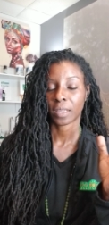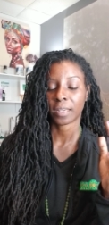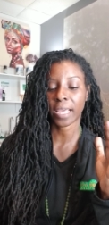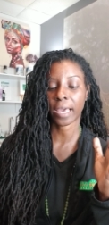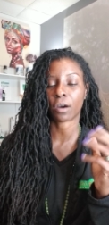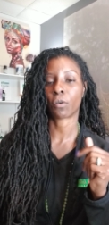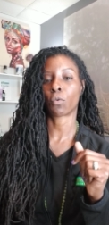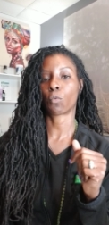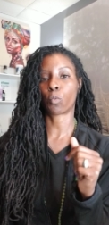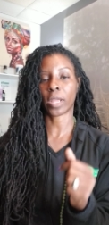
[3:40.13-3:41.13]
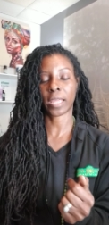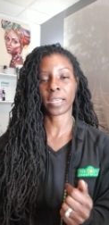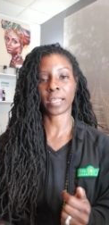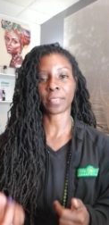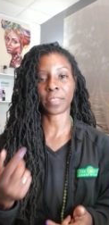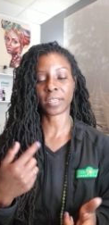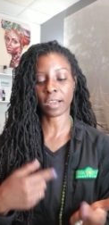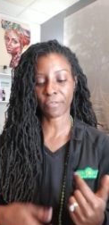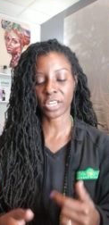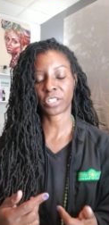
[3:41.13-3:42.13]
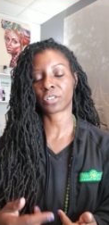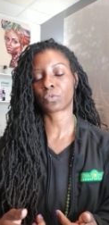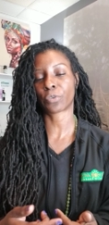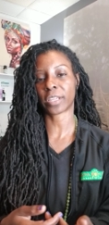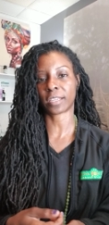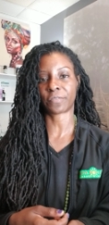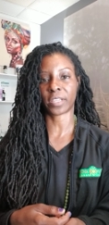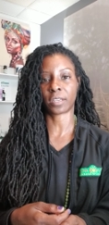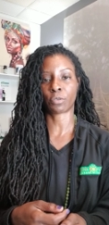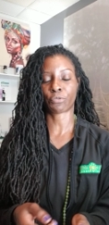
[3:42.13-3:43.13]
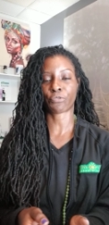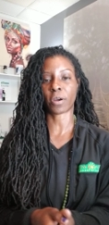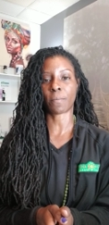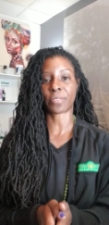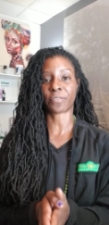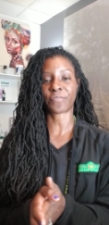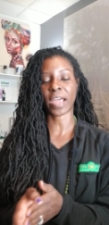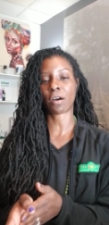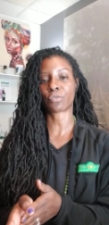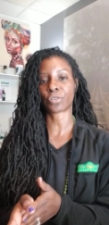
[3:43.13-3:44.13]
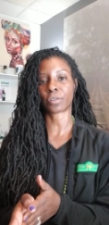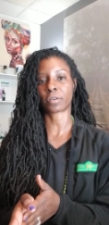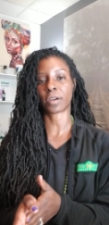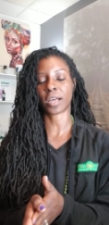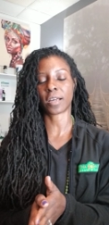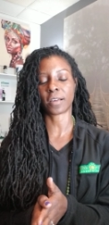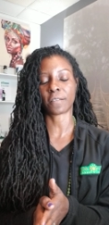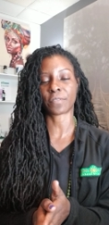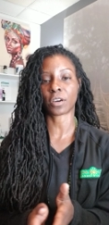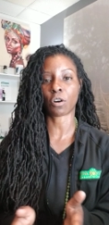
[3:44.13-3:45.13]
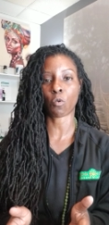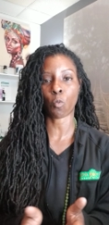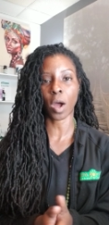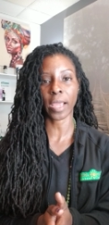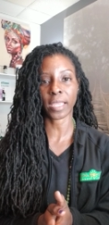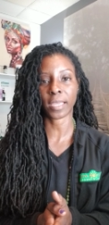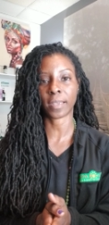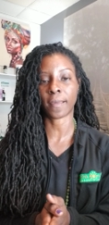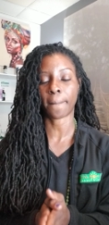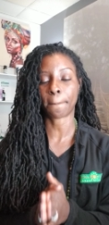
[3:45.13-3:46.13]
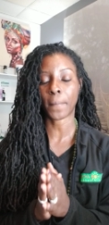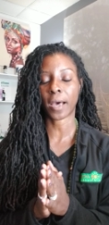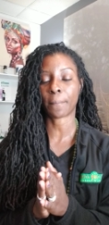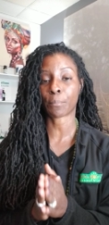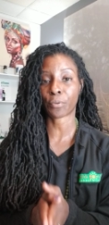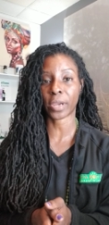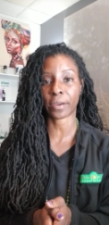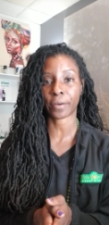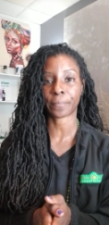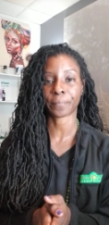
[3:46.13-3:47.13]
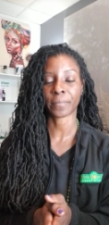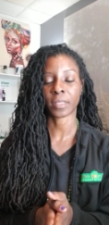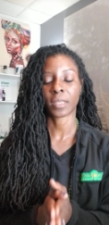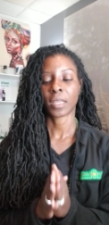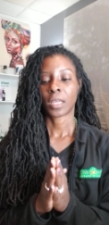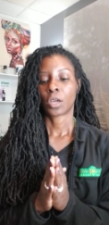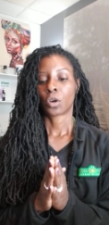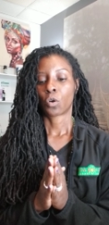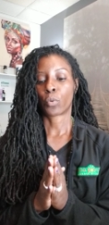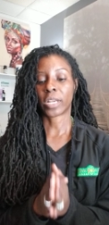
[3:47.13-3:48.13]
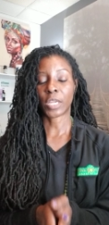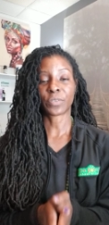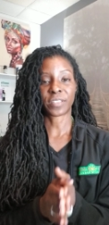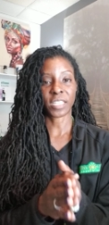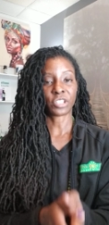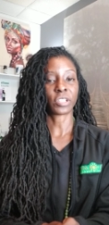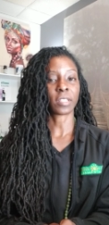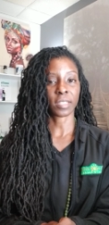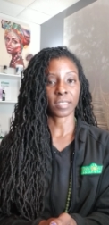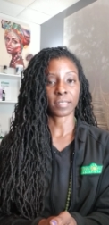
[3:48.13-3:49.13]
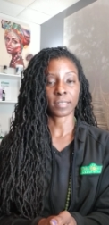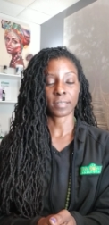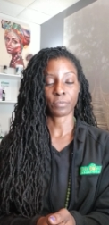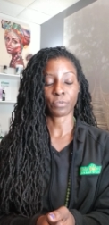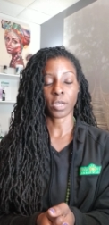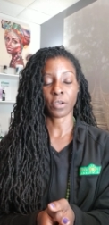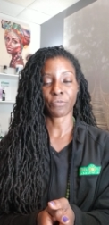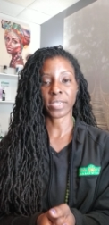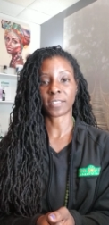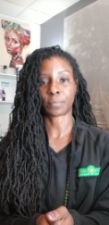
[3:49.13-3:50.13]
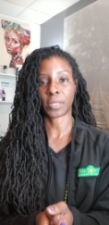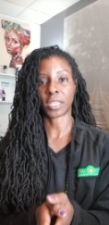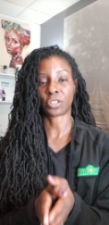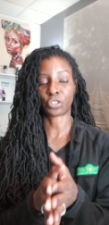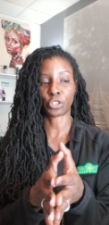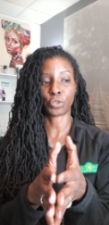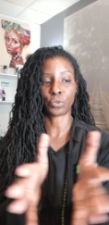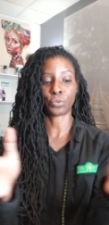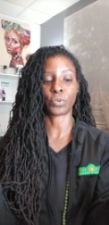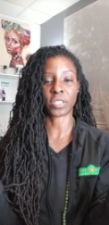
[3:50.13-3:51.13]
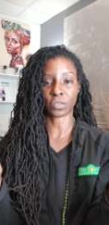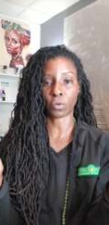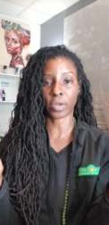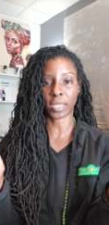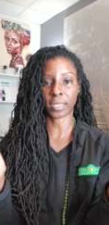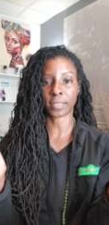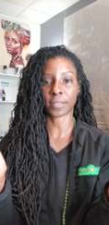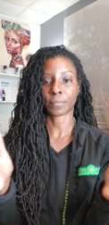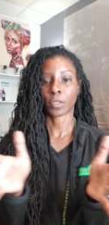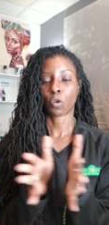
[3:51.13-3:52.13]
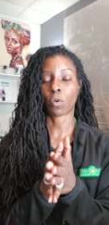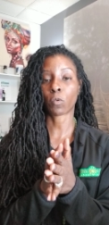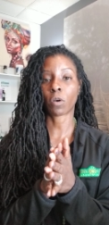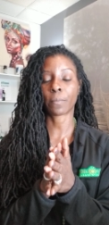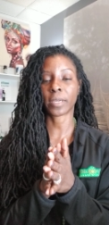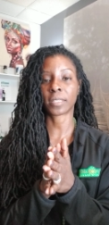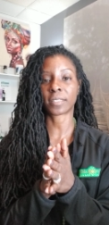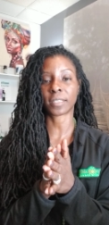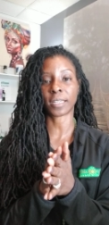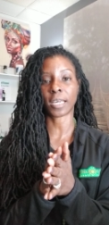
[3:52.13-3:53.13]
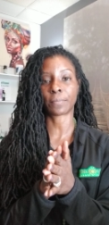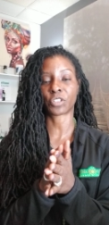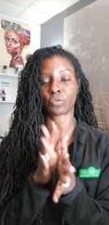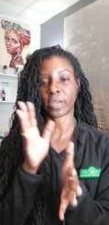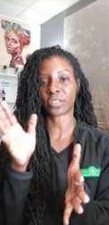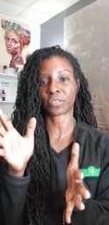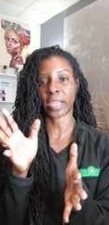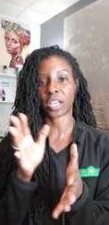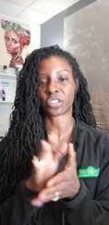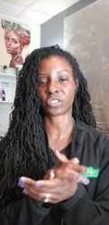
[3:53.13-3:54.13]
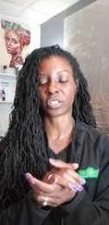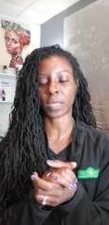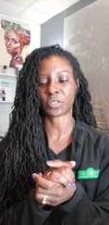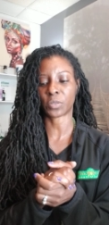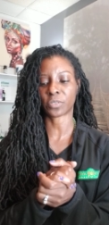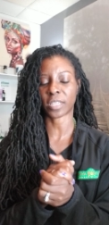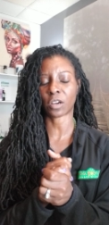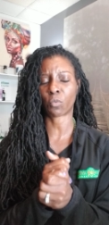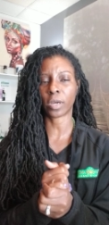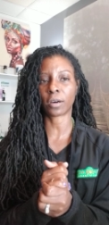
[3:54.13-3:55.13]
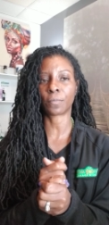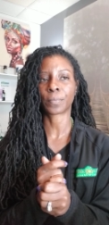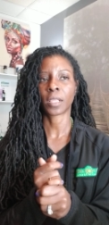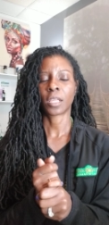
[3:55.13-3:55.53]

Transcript: Now, when the directions were given from the founder of the Hawaiian um, prayer, when he was teaching this uh, recipe to his audience, one woman stood up, she raised her hand, she stood up, she was like, well,